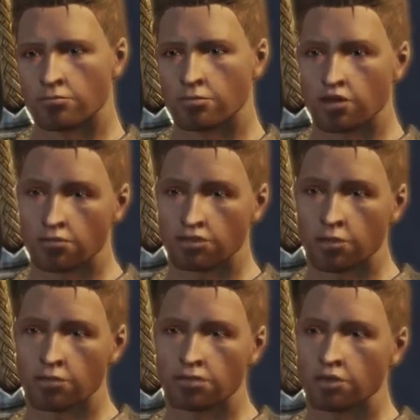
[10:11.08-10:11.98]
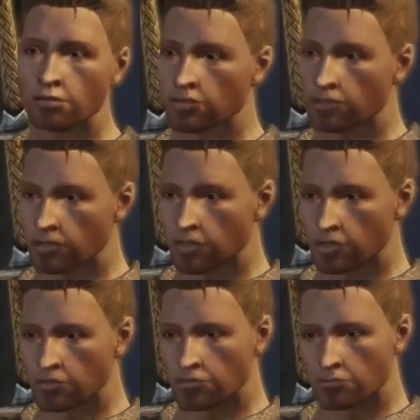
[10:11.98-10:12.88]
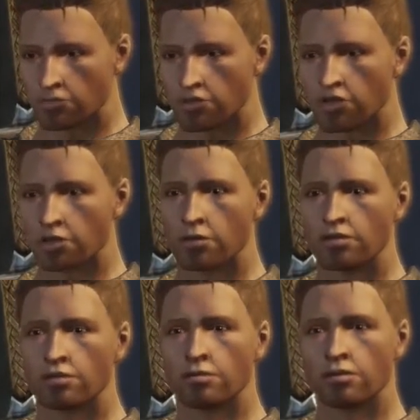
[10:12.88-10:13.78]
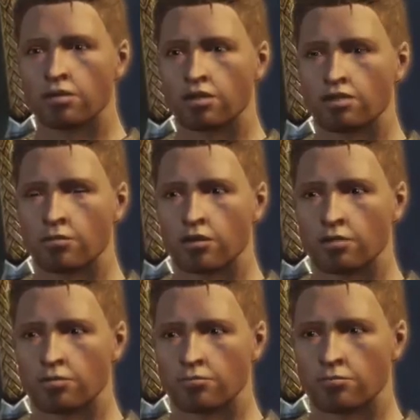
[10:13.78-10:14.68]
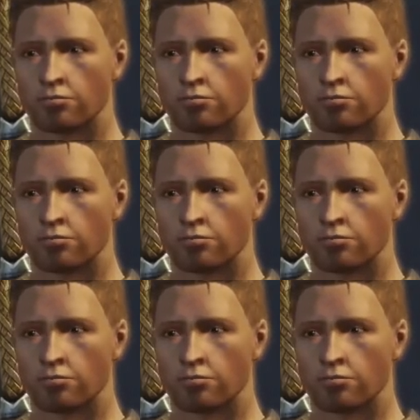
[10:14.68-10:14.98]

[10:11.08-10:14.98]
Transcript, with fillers: If you have any questions, let me know. Otherwise, lead on.